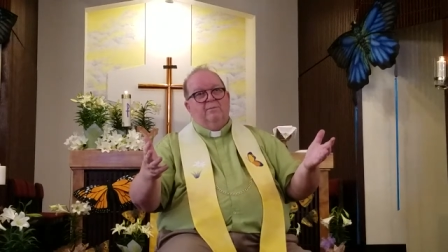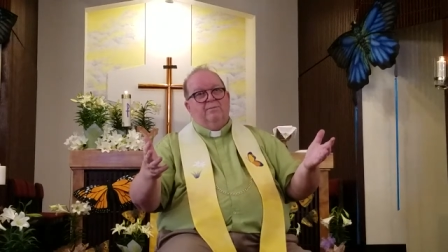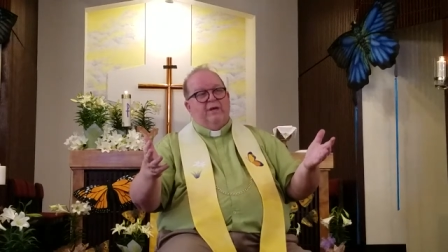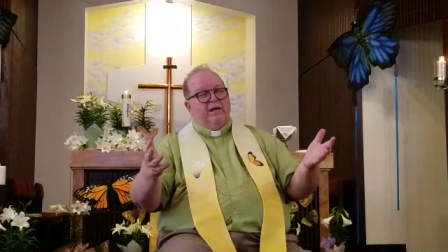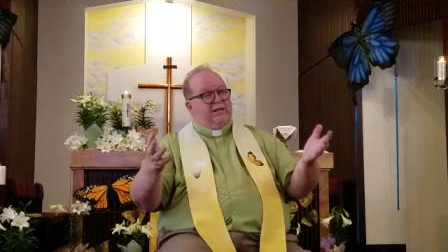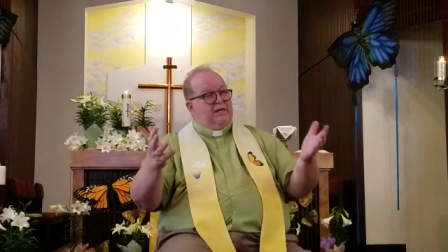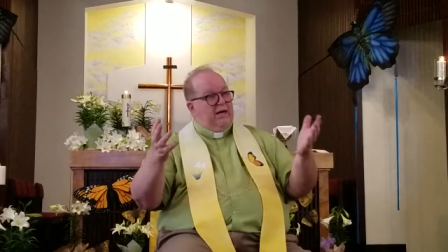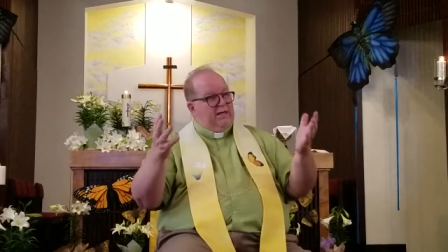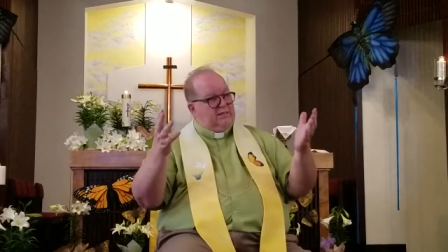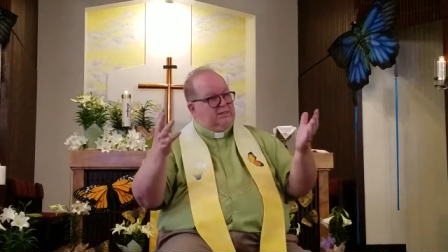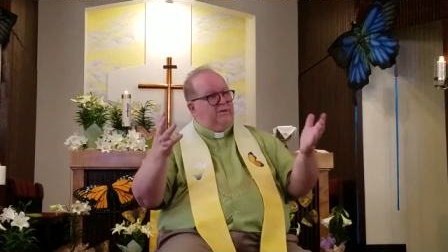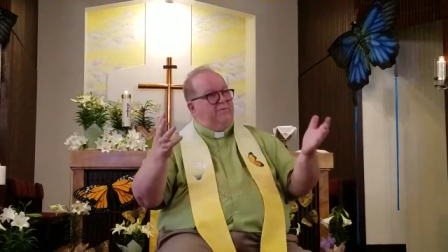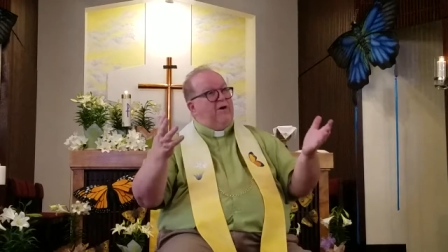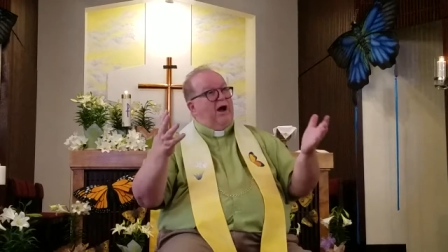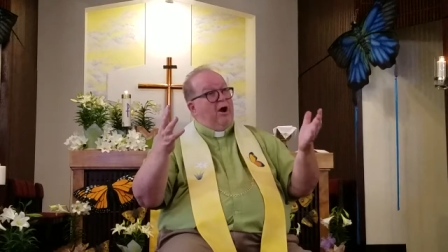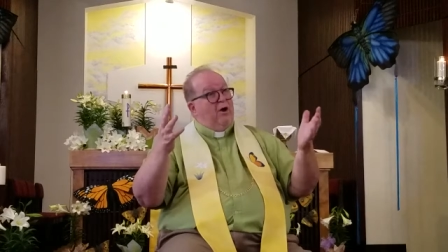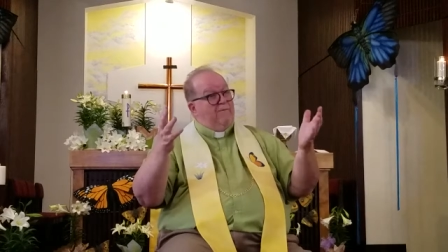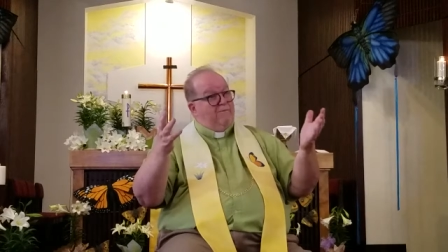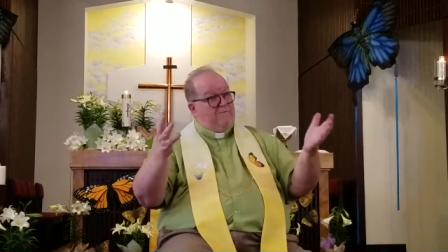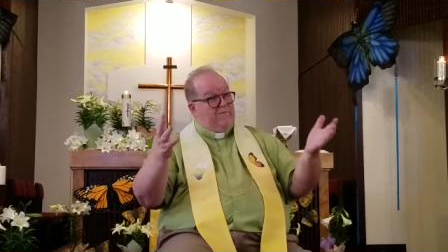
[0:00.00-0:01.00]
because of
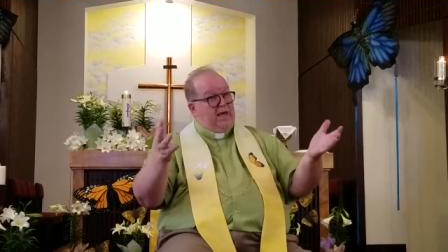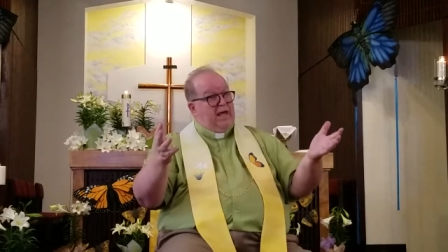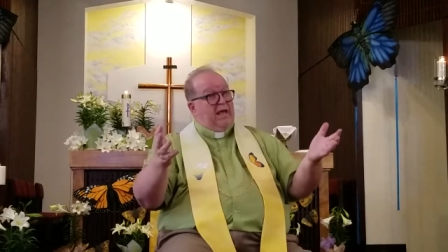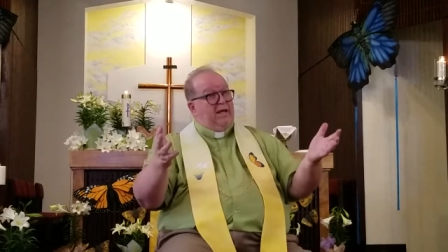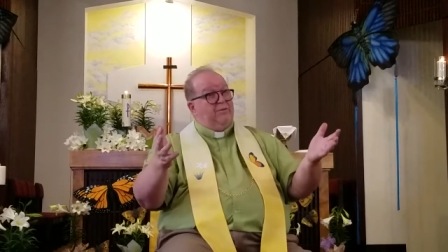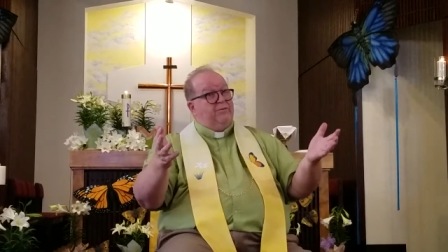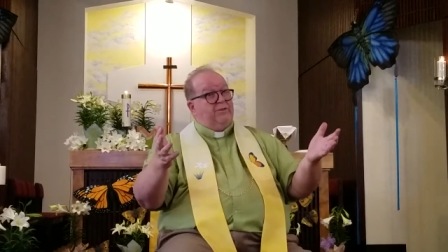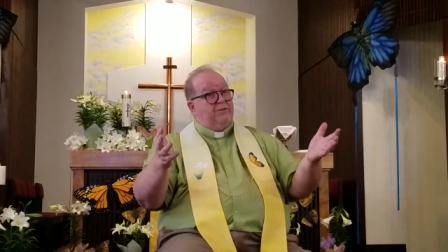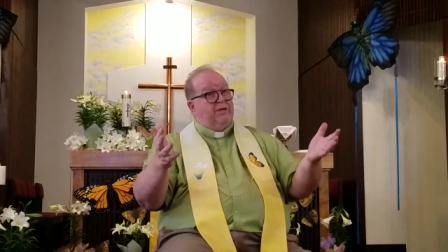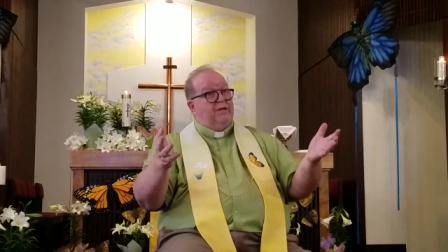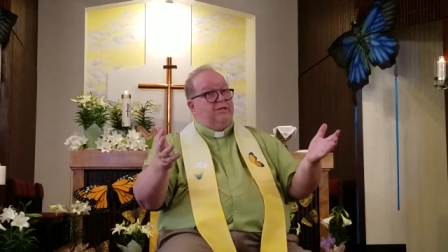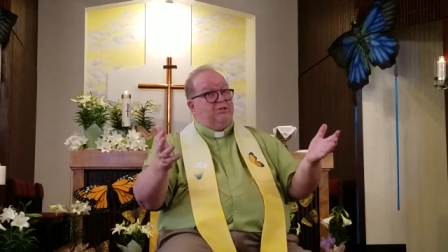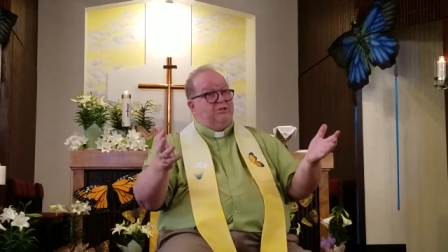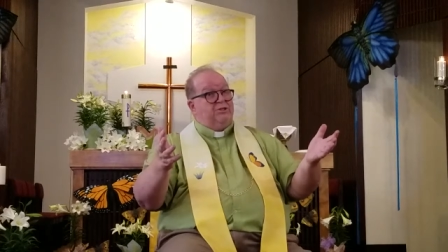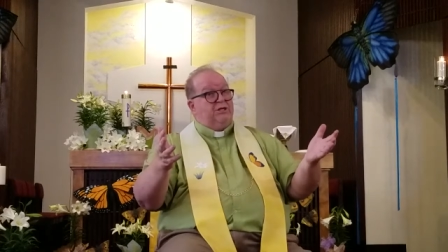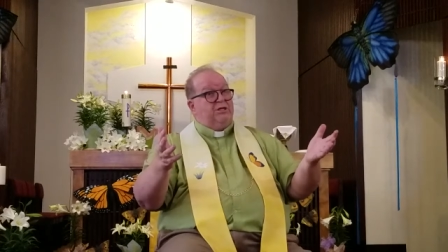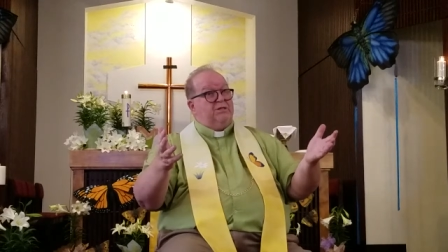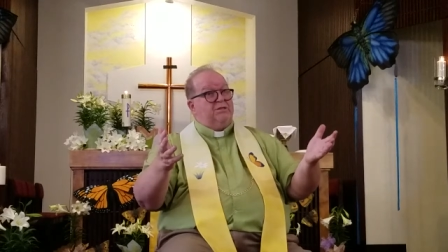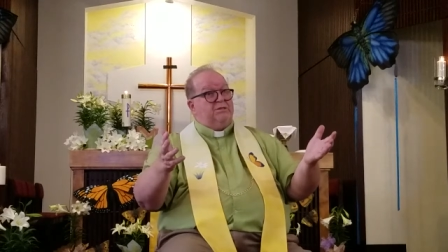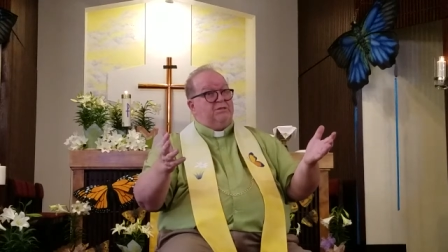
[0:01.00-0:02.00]
our faith in
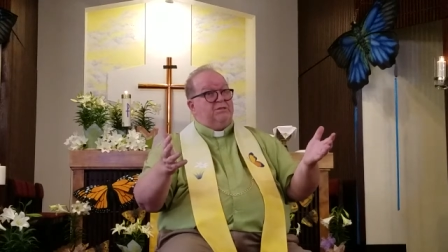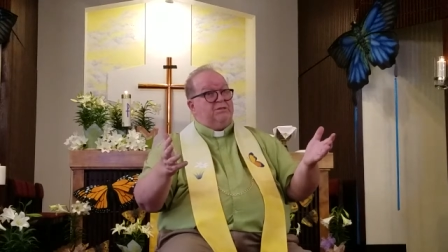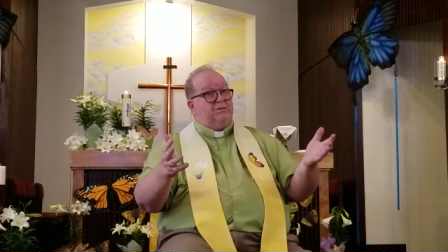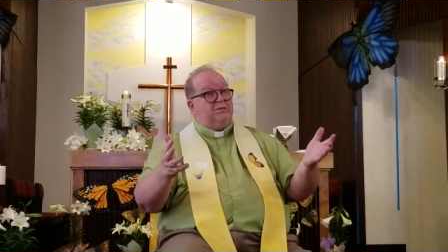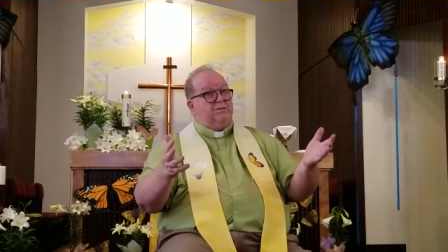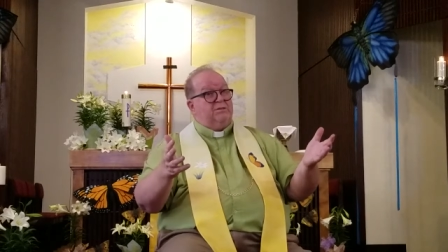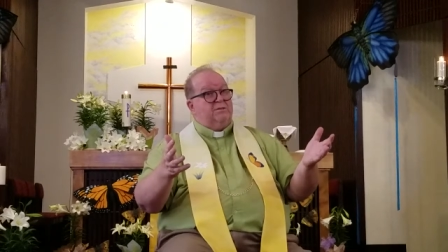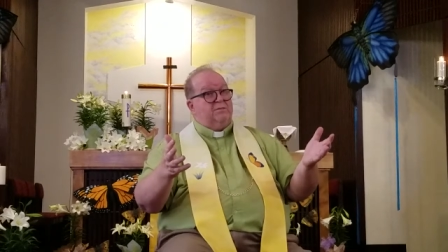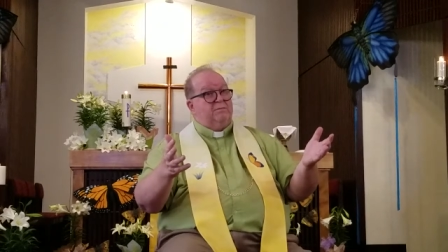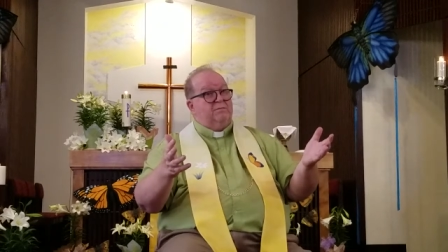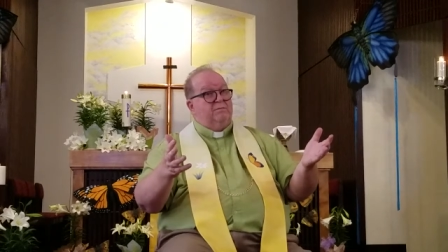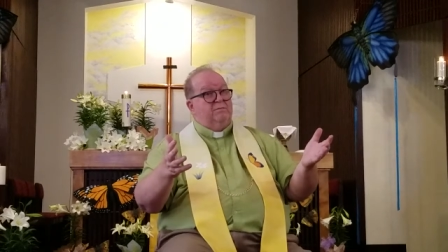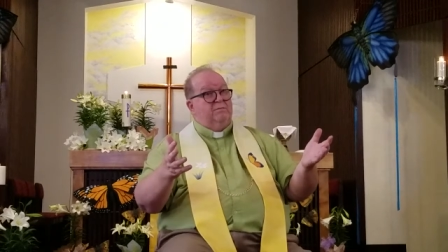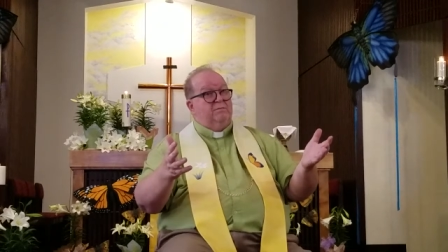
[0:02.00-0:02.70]
Jesus.